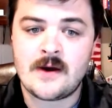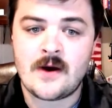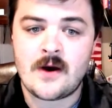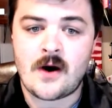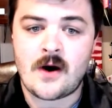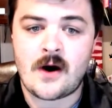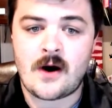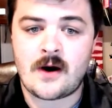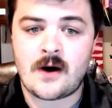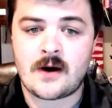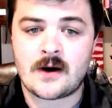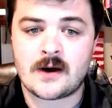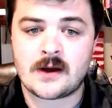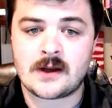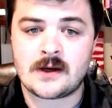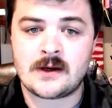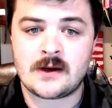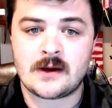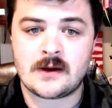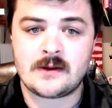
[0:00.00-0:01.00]

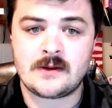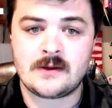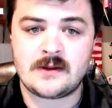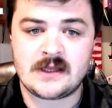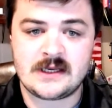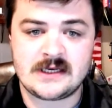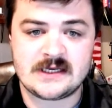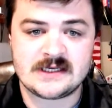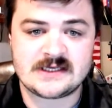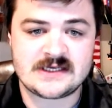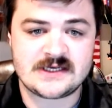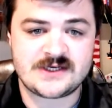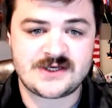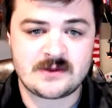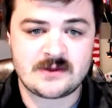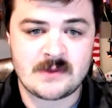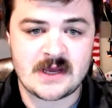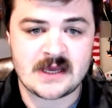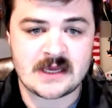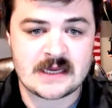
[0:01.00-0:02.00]
on the
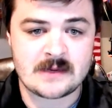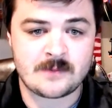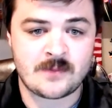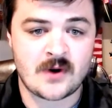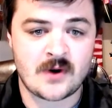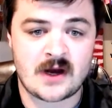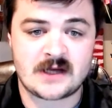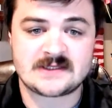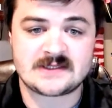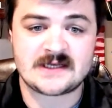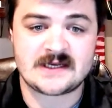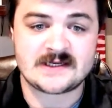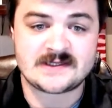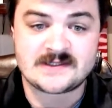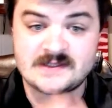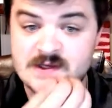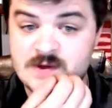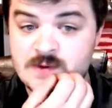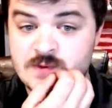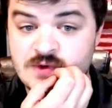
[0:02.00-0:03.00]
decision-making process
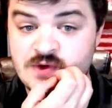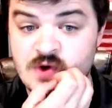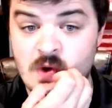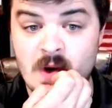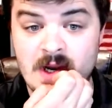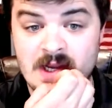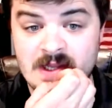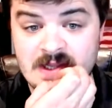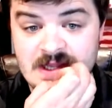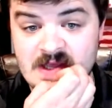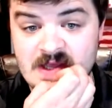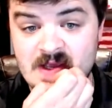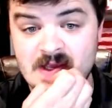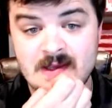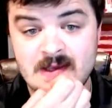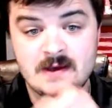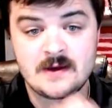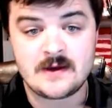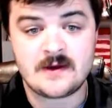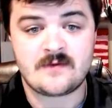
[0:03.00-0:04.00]
to join the
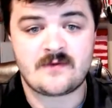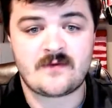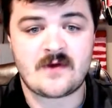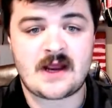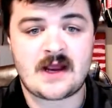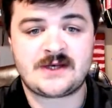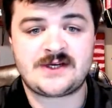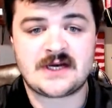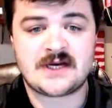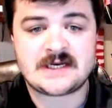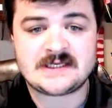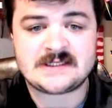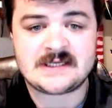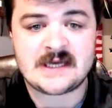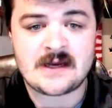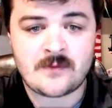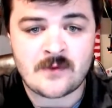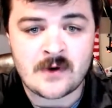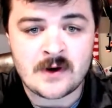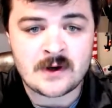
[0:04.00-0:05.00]
franchise
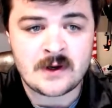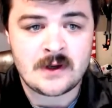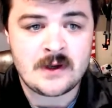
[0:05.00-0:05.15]
network.